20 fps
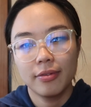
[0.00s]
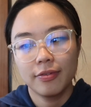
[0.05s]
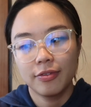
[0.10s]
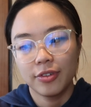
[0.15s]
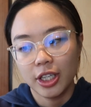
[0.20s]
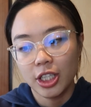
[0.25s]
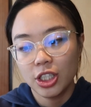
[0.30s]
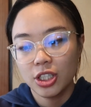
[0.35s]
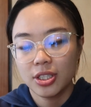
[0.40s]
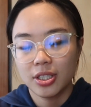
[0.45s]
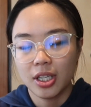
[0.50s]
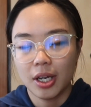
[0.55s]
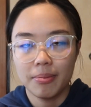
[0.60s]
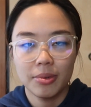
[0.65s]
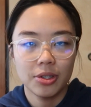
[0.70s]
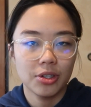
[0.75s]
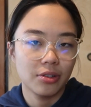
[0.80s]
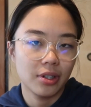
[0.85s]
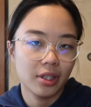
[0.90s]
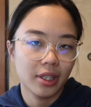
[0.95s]
for each
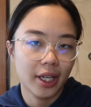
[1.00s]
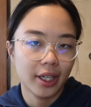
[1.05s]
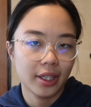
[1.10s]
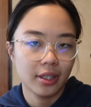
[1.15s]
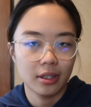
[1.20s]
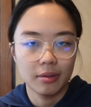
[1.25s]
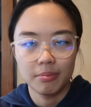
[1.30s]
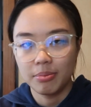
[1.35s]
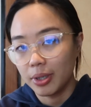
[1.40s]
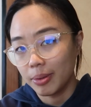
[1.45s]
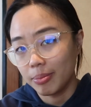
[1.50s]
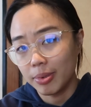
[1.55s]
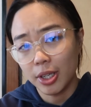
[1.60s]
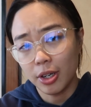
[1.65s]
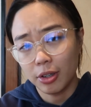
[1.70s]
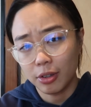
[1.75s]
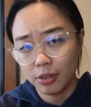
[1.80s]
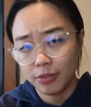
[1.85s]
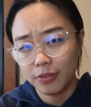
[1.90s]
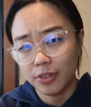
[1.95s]
assignment, you need like a
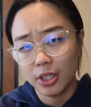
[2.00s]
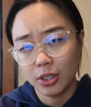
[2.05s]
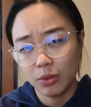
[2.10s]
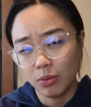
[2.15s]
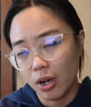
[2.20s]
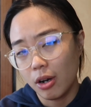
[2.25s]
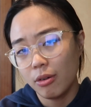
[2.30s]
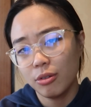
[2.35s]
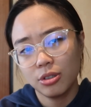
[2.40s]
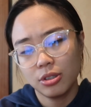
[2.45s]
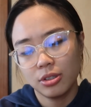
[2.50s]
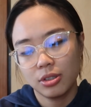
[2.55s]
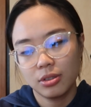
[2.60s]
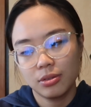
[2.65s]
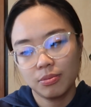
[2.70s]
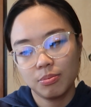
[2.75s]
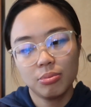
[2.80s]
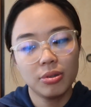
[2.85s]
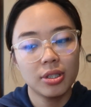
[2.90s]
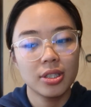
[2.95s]
bibliography as well, which
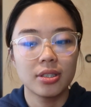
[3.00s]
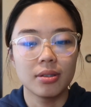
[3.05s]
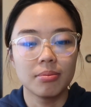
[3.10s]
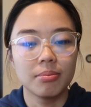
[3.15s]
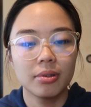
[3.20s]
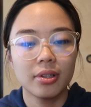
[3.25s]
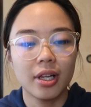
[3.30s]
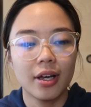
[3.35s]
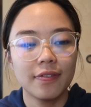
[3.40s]
is pretty simple.